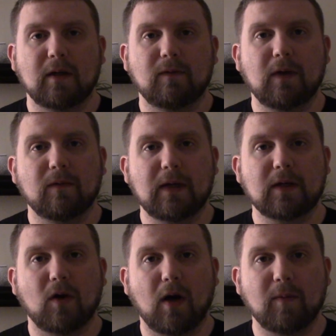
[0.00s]
If you have any
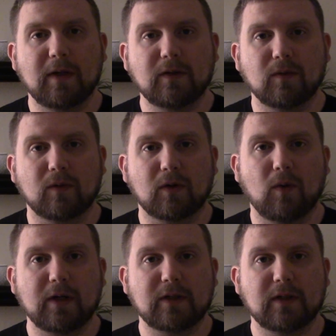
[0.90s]
comments or
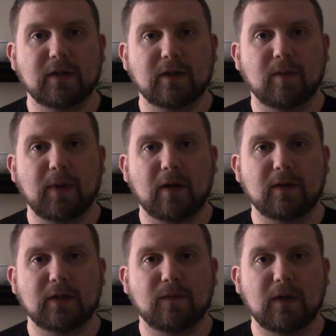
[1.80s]
questions
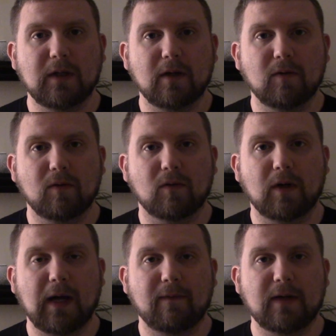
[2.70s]
about this video
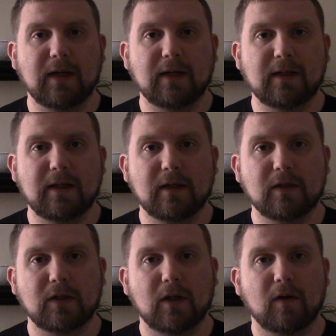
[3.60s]
or have any
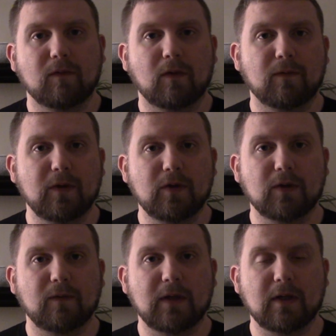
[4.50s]
ideas for
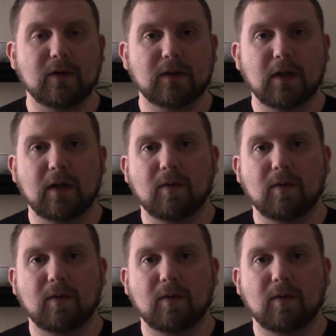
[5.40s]
future videos,